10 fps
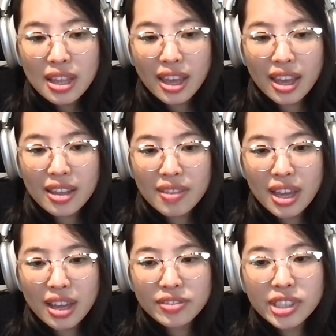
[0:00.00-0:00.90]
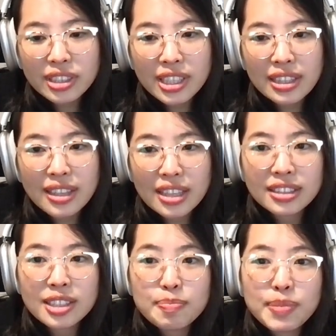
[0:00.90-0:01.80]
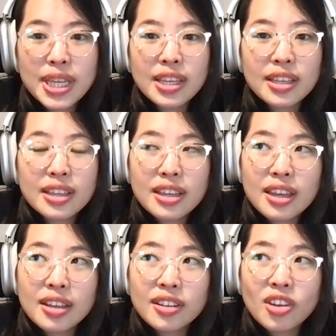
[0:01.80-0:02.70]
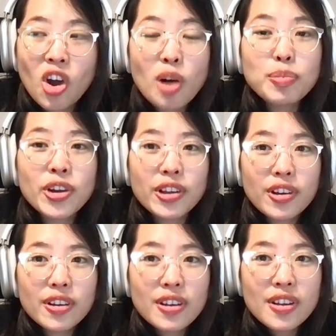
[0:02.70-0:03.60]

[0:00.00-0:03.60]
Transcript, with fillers: And I really liked being an operator,